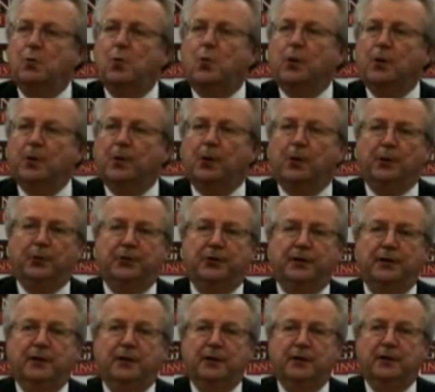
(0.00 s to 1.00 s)
world
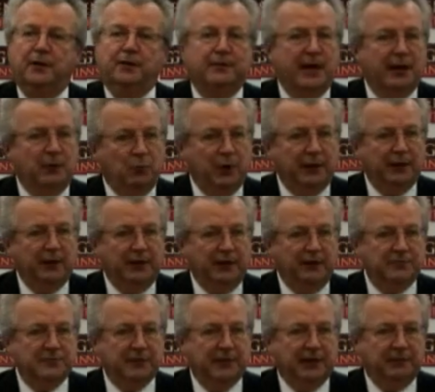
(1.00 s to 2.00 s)
that one
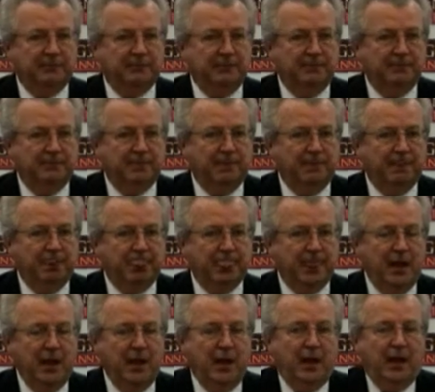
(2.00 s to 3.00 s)
lives in.
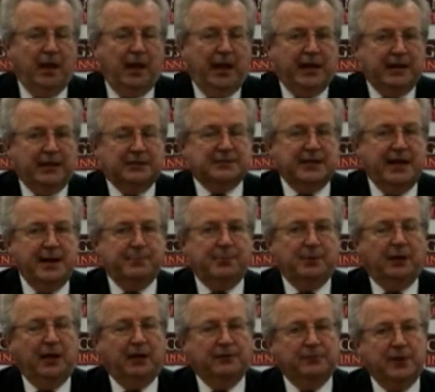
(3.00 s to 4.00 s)
An
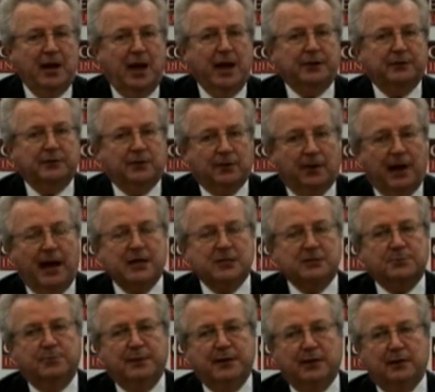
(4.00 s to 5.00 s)
example of not
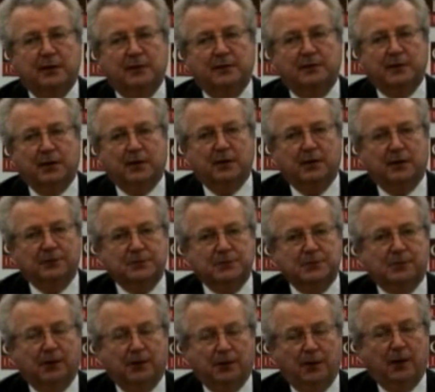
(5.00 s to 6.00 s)
grasping the
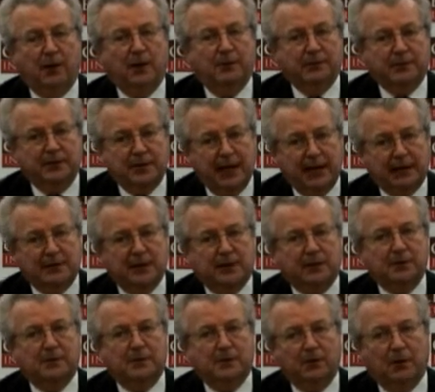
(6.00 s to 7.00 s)
cultural,
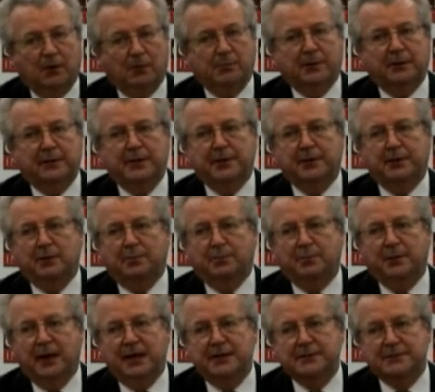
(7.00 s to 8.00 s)
technical, or political
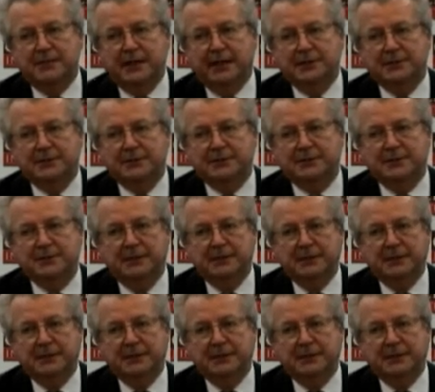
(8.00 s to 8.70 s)
process